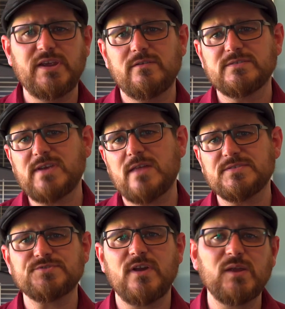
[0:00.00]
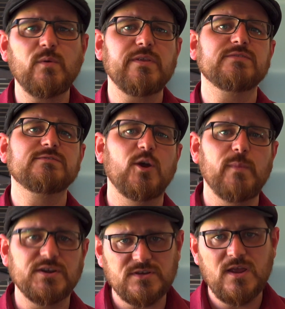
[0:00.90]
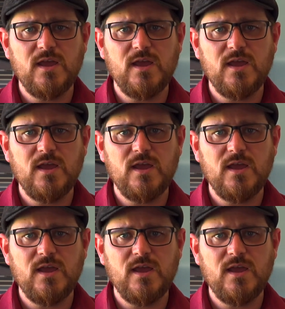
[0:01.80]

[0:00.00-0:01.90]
here in South Australia where there's so much